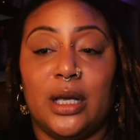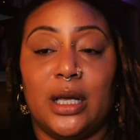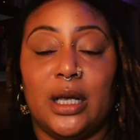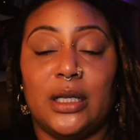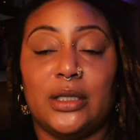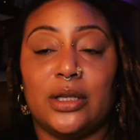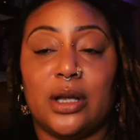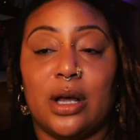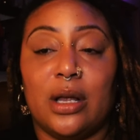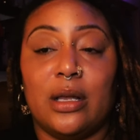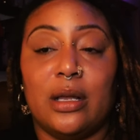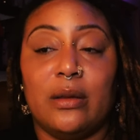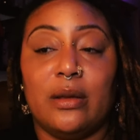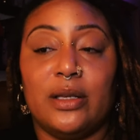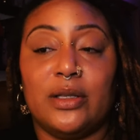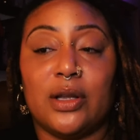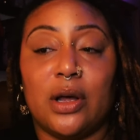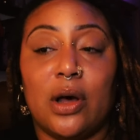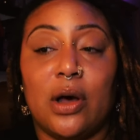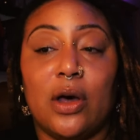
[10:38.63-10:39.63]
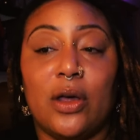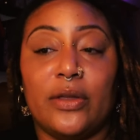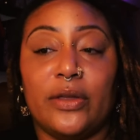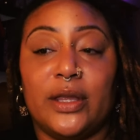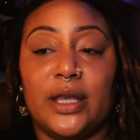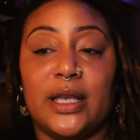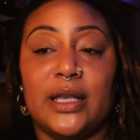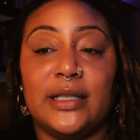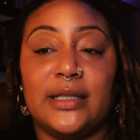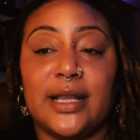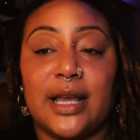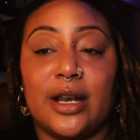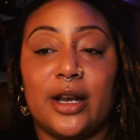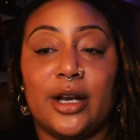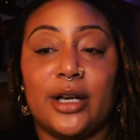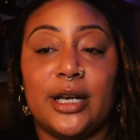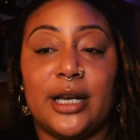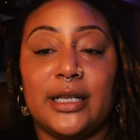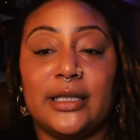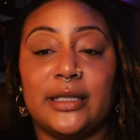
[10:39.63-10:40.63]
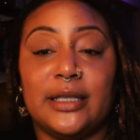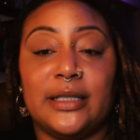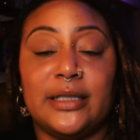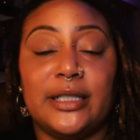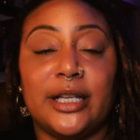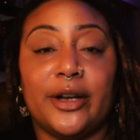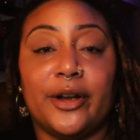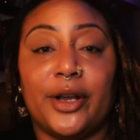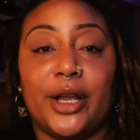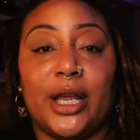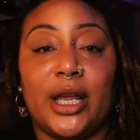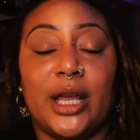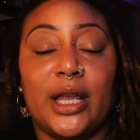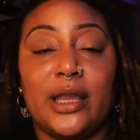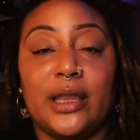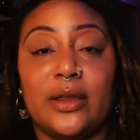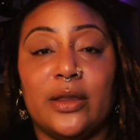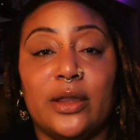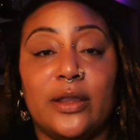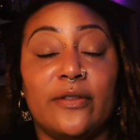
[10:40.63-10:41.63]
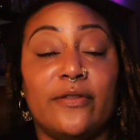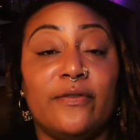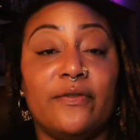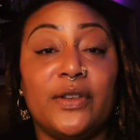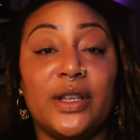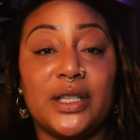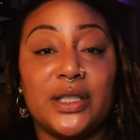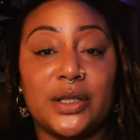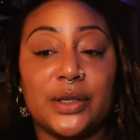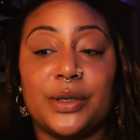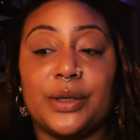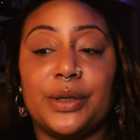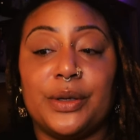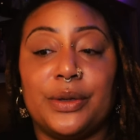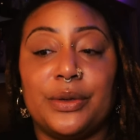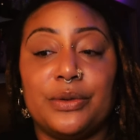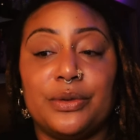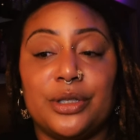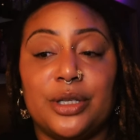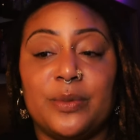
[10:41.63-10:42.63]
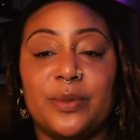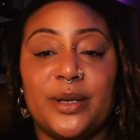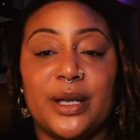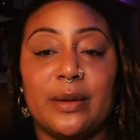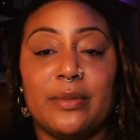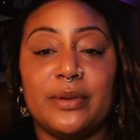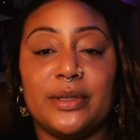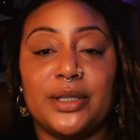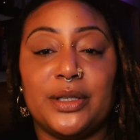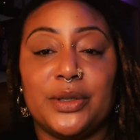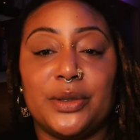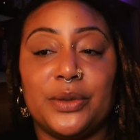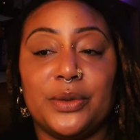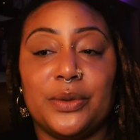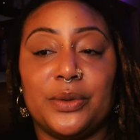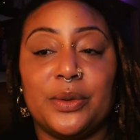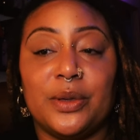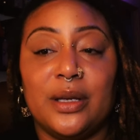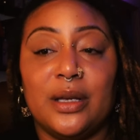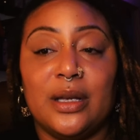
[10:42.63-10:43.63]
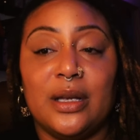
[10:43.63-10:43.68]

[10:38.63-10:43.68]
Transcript: it's all things that are necessary in the physical to be able to